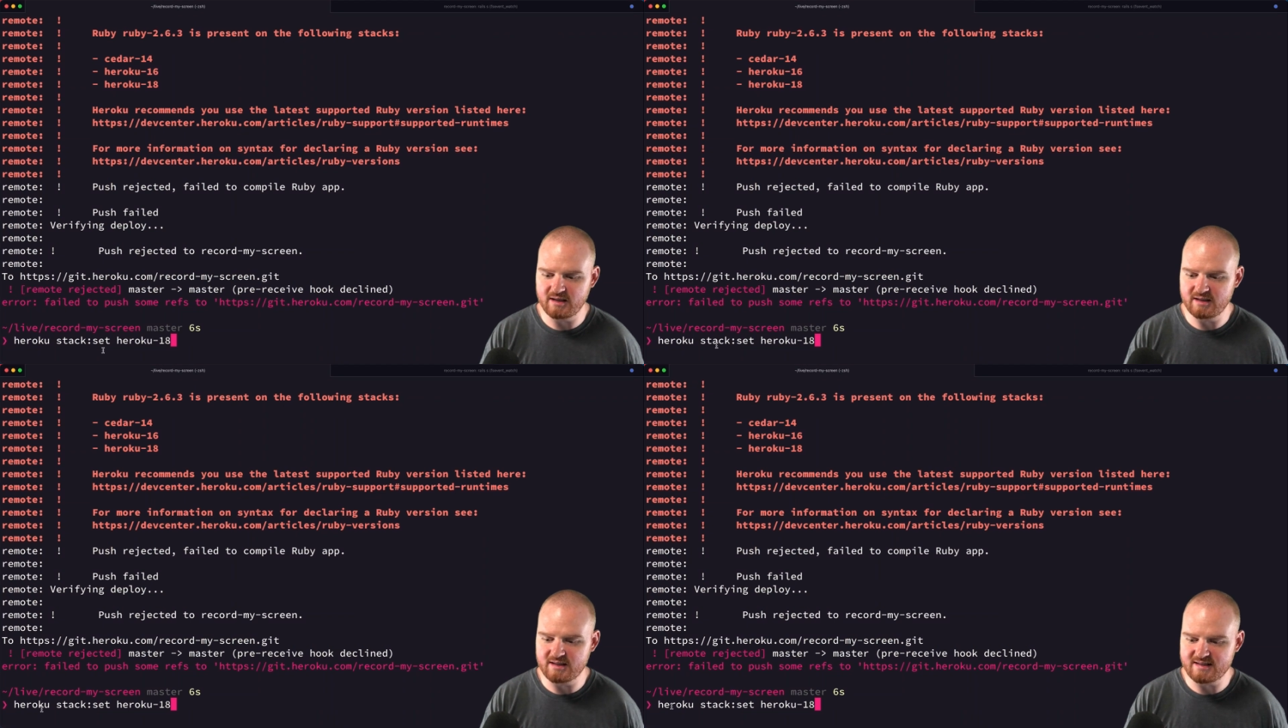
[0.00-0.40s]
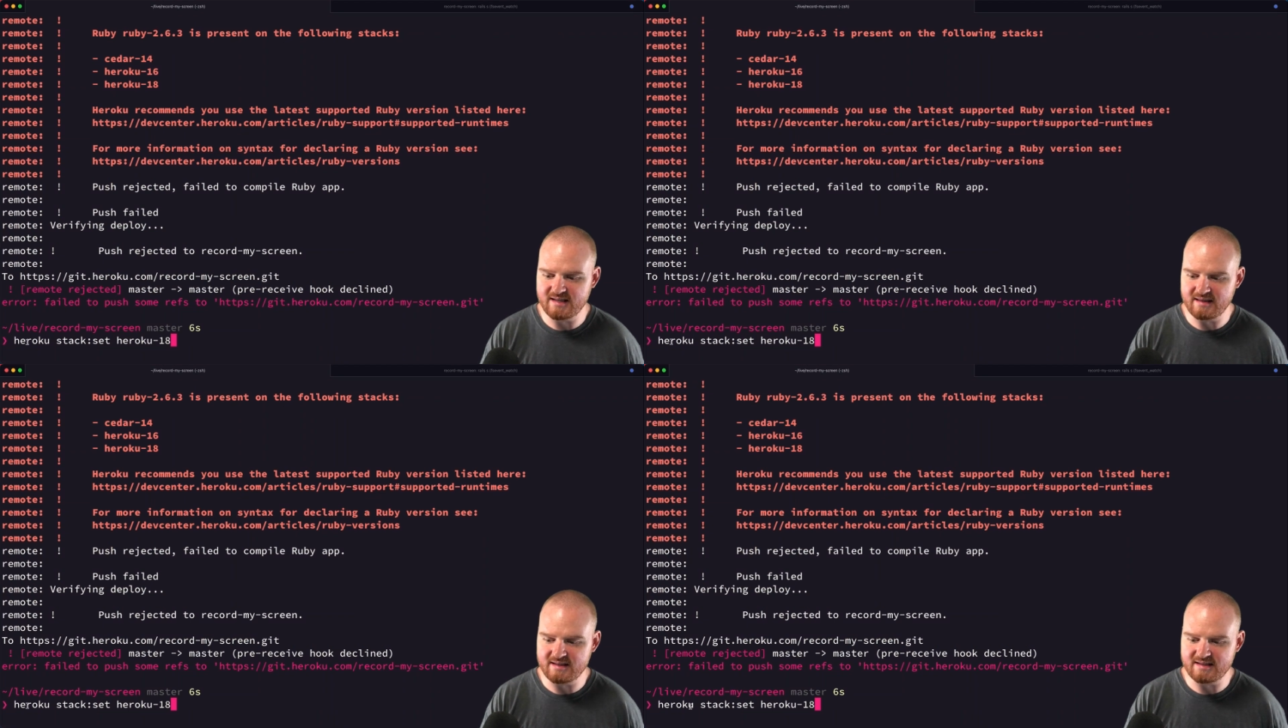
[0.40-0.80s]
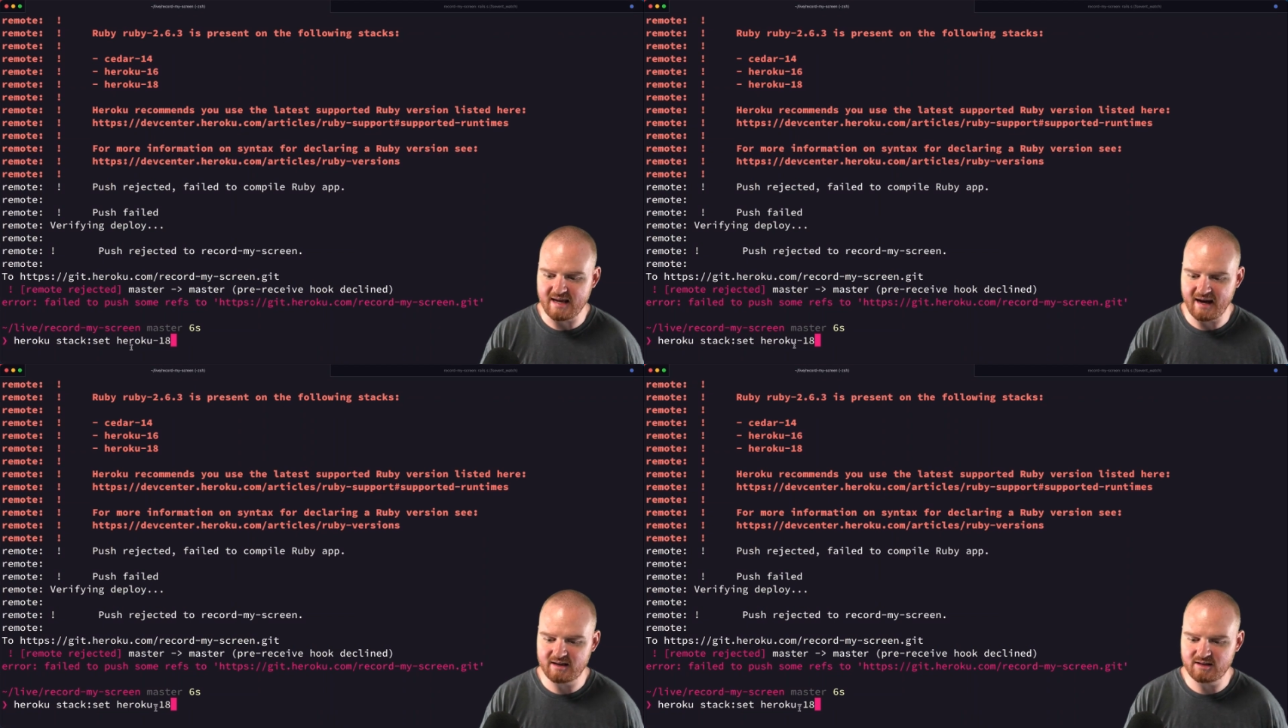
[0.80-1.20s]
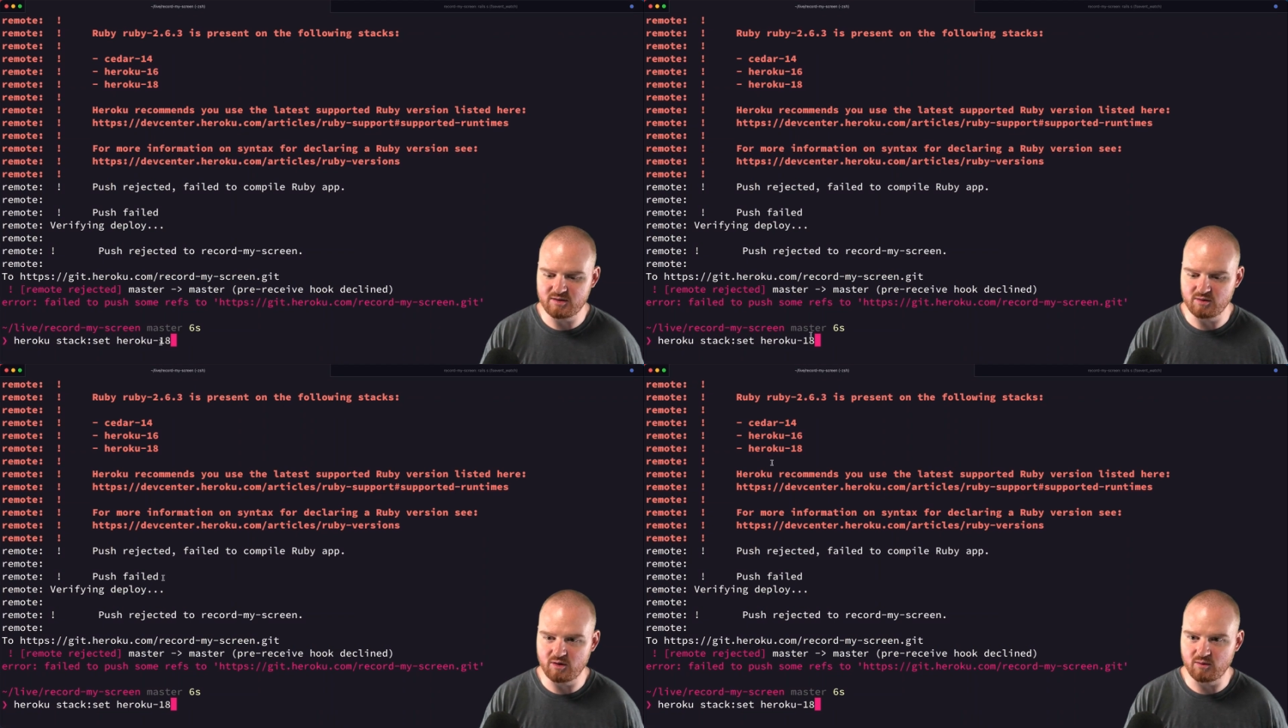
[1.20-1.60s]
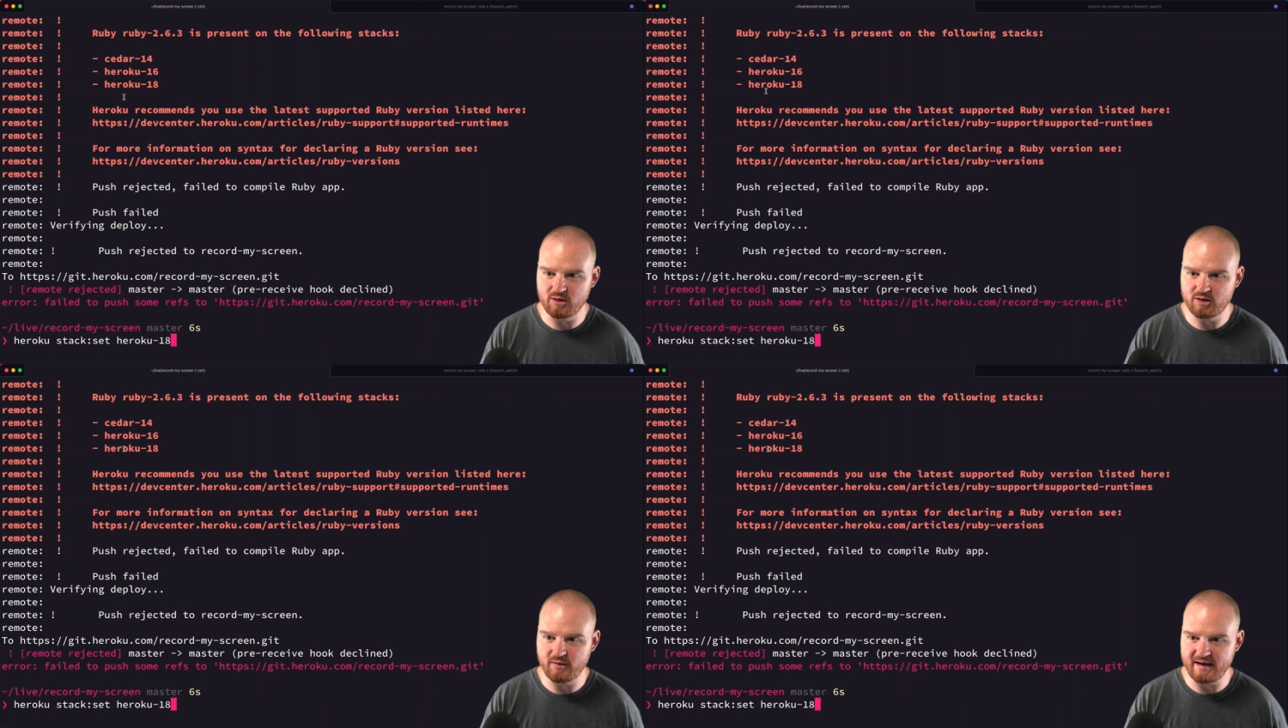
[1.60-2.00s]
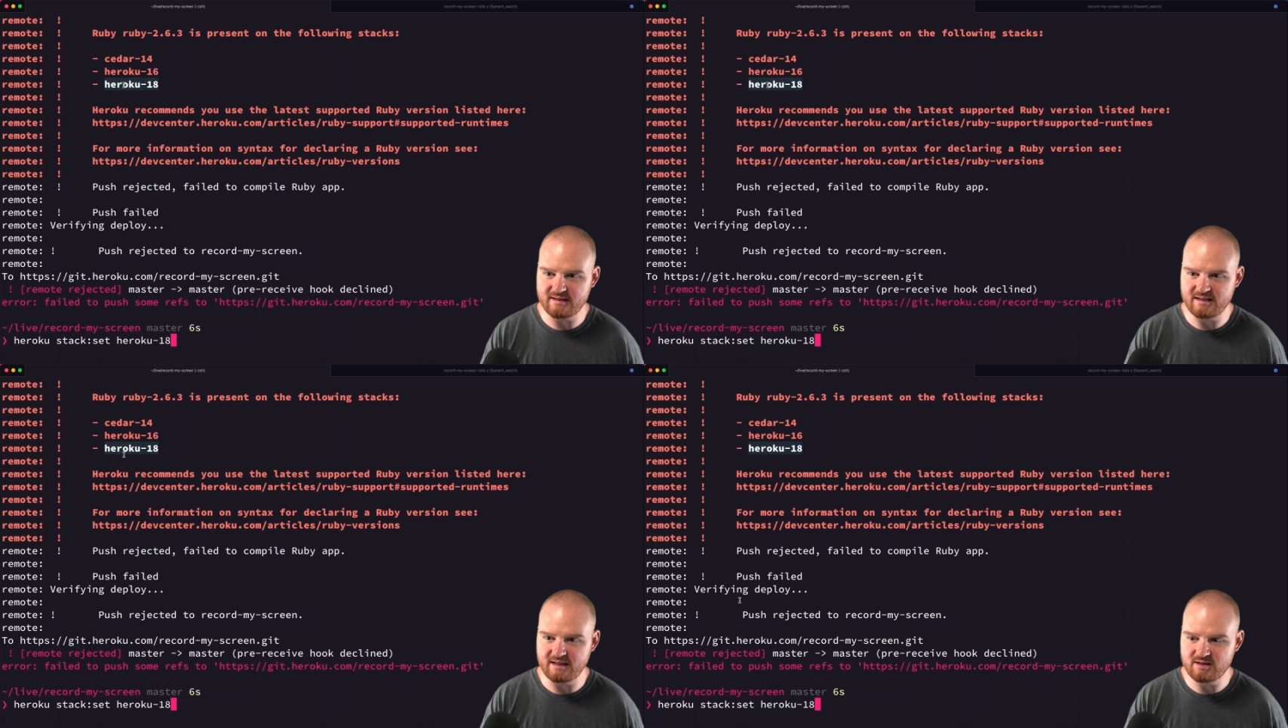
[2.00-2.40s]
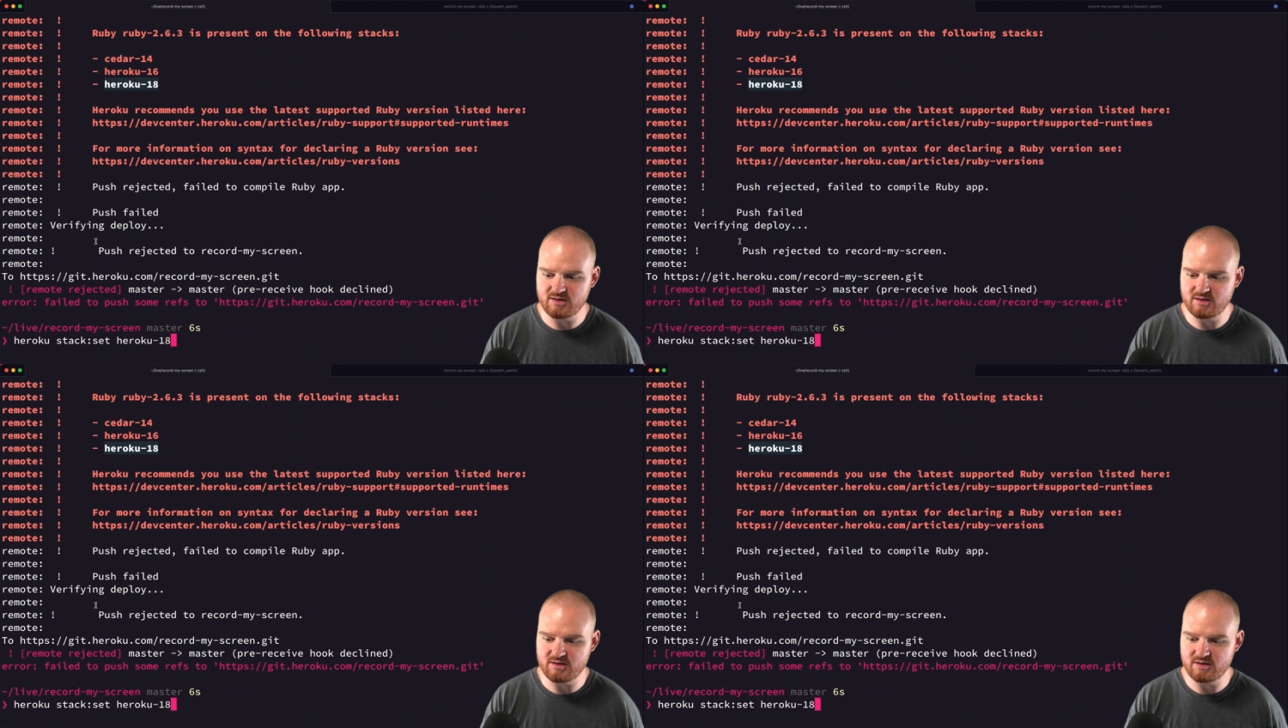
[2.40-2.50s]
I need to set the stack to Heroku 18.